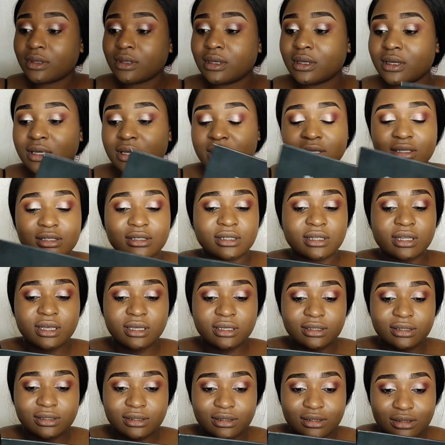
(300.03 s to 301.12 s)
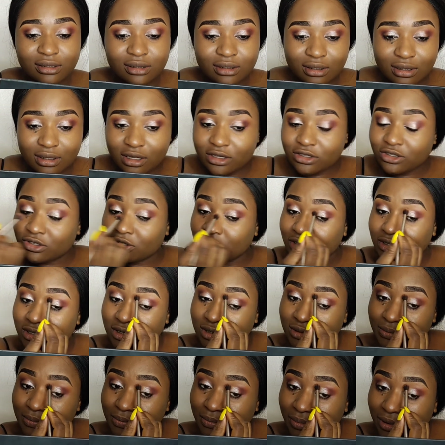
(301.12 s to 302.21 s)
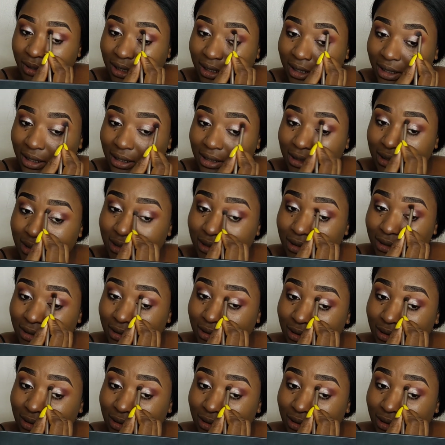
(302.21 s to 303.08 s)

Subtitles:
Okay guys, next let's just blend